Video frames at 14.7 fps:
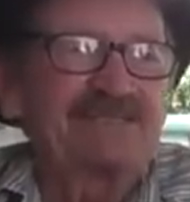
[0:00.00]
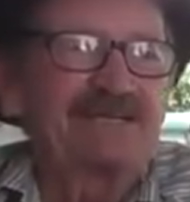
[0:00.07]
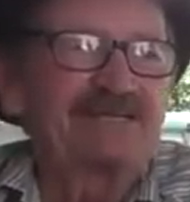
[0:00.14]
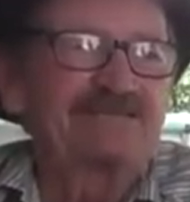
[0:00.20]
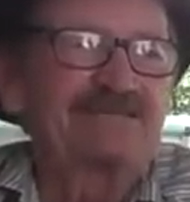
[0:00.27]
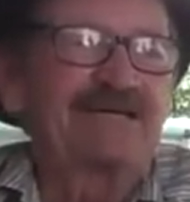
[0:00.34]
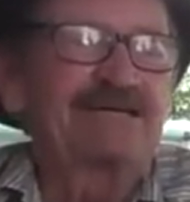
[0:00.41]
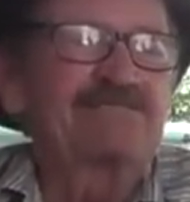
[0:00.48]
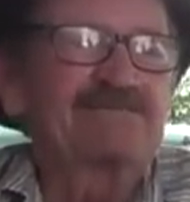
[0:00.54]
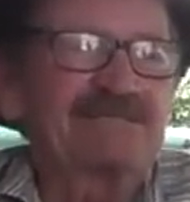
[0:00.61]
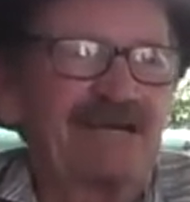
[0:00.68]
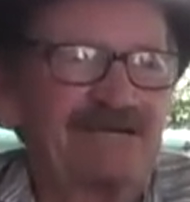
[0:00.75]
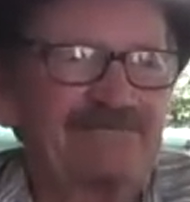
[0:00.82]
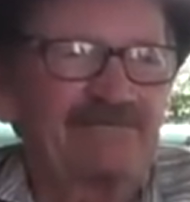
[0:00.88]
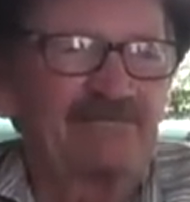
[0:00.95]
they, they was
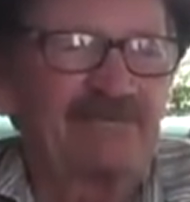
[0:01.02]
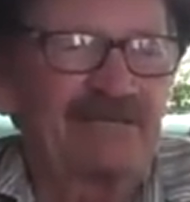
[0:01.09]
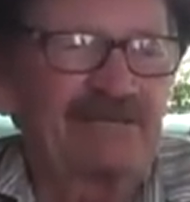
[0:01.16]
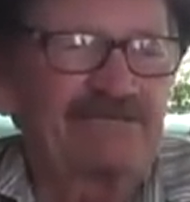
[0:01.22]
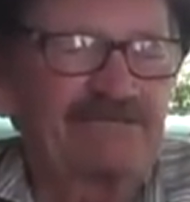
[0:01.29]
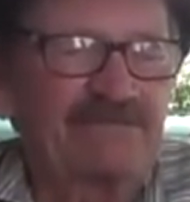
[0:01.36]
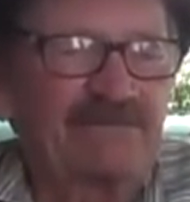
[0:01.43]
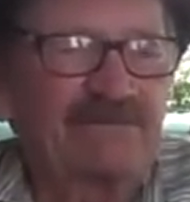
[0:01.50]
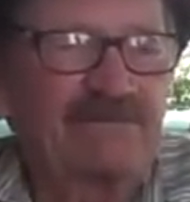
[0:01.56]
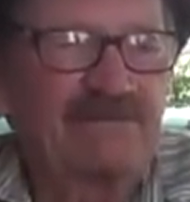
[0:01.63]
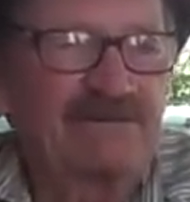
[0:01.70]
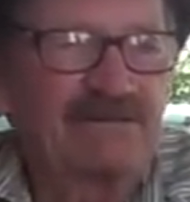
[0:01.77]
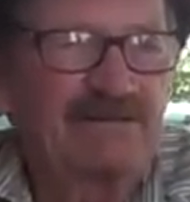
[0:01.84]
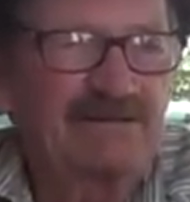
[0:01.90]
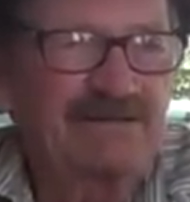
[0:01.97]
after me for
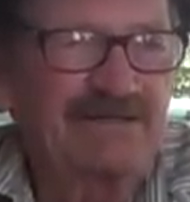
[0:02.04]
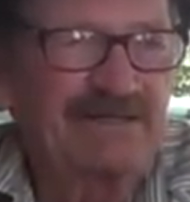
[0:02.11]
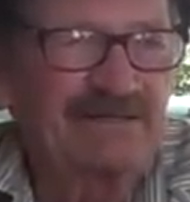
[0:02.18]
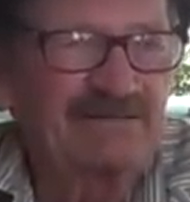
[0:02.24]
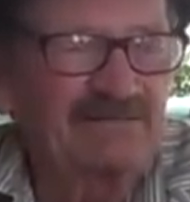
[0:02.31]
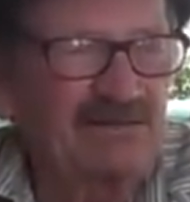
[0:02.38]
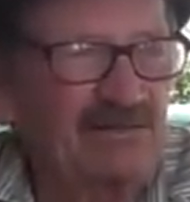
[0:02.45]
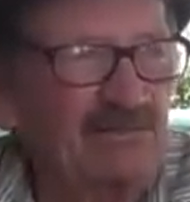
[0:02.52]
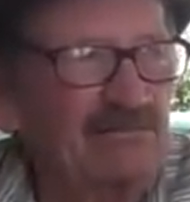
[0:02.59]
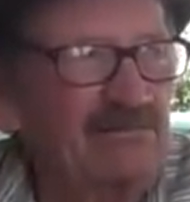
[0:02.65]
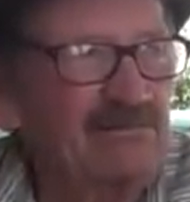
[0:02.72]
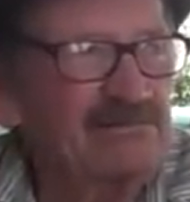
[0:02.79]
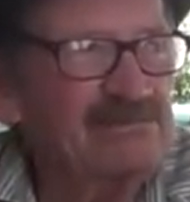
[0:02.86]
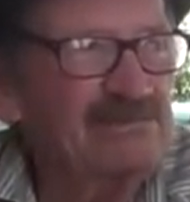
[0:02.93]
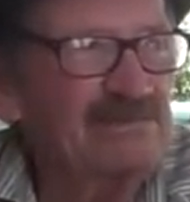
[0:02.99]
killing
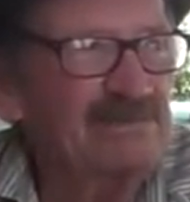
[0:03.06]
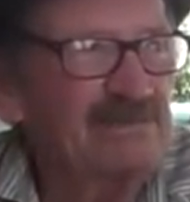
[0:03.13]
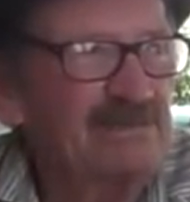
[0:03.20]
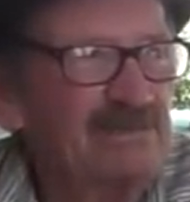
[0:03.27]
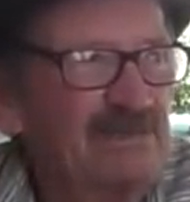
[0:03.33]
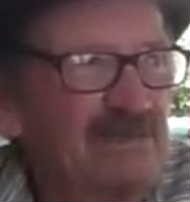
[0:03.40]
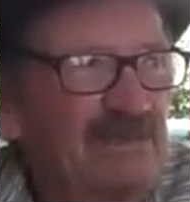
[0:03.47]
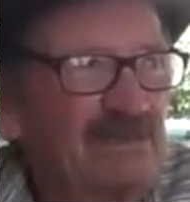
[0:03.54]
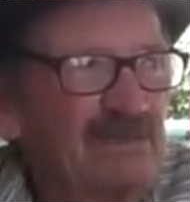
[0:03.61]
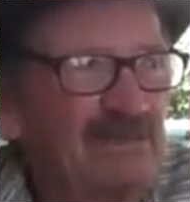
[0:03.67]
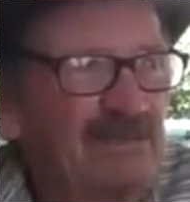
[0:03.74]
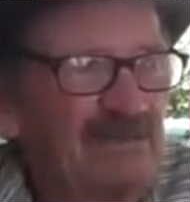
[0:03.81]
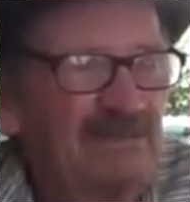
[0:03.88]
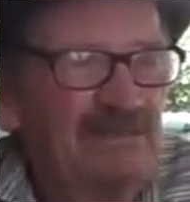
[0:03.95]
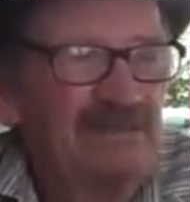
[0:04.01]
cougars. Oh, that's
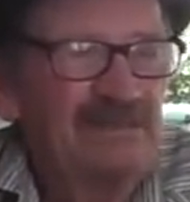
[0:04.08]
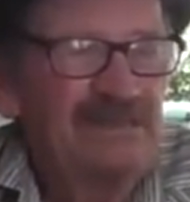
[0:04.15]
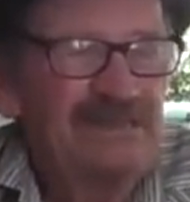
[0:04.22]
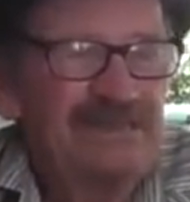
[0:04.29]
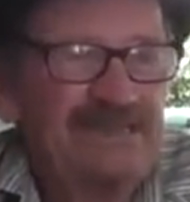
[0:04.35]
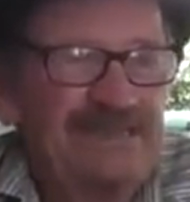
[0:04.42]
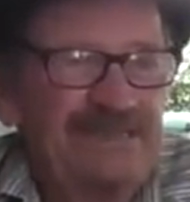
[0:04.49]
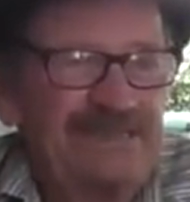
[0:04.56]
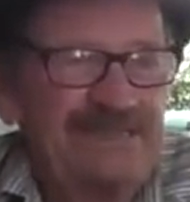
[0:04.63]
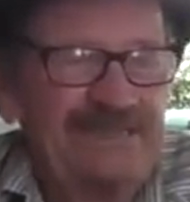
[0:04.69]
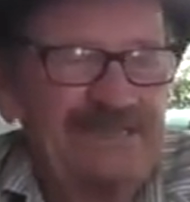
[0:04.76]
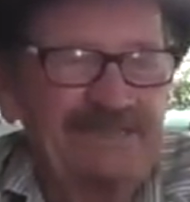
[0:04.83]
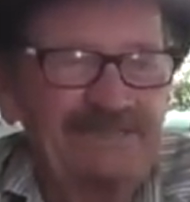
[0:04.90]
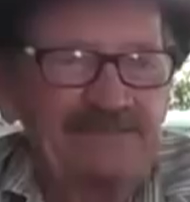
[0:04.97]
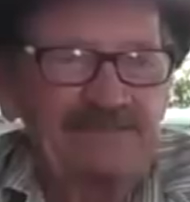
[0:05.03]
right, big cat, that's
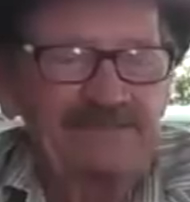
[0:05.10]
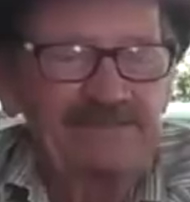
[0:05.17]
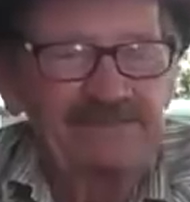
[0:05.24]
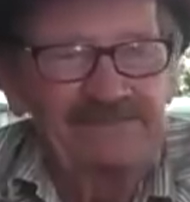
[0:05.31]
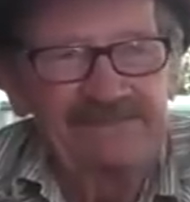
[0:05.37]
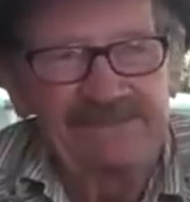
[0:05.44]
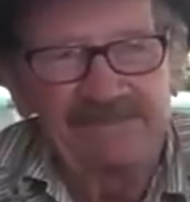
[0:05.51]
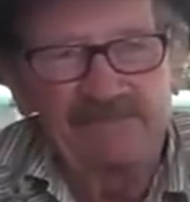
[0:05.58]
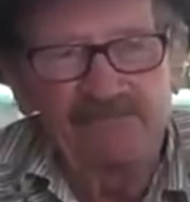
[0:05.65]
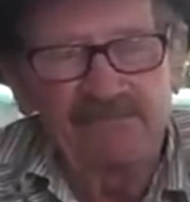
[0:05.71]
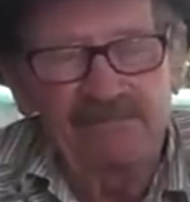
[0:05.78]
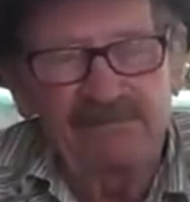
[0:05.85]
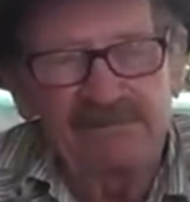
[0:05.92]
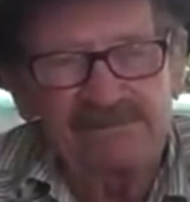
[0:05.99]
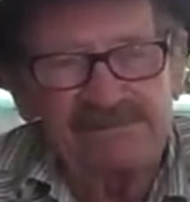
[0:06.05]
right. And the deal
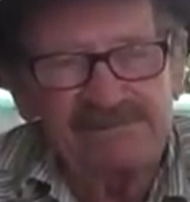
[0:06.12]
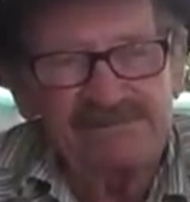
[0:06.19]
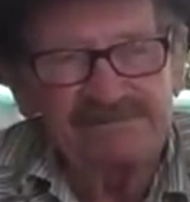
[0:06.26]
was,